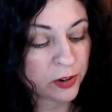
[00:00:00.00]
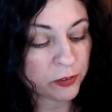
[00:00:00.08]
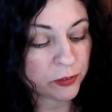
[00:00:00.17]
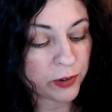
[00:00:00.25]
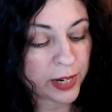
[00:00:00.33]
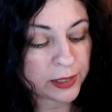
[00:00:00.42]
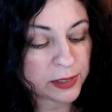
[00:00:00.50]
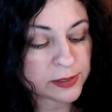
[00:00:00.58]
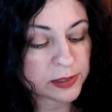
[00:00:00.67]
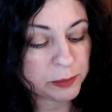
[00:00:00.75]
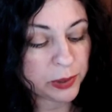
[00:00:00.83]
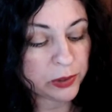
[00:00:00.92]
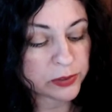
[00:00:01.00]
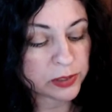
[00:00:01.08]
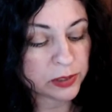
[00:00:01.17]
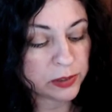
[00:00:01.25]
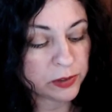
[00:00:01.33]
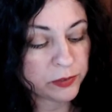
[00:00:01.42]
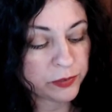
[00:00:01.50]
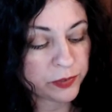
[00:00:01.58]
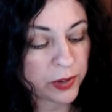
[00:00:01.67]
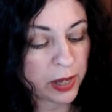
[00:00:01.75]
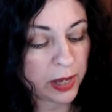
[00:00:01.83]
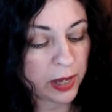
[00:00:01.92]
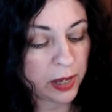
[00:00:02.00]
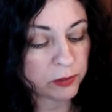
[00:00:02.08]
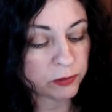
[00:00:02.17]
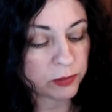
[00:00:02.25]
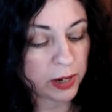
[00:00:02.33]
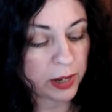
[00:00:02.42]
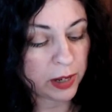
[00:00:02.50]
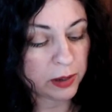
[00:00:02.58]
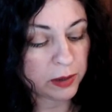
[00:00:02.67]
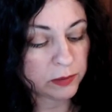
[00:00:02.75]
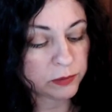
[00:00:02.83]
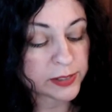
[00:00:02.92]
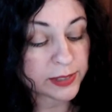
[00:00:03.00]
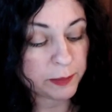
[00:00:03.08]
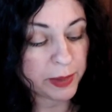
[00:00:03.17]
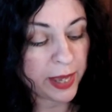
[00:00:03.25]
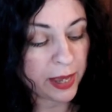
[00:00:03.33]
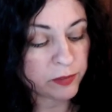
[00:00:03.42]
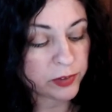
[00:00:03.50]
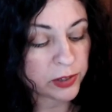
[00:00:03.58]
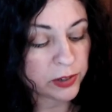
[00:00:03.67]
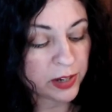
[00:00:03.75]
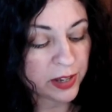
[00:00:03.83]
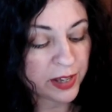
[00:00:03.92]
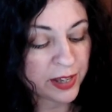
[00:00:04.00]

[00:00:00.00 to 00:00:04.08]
reckless, impulsive, uh, uh, risky behavior,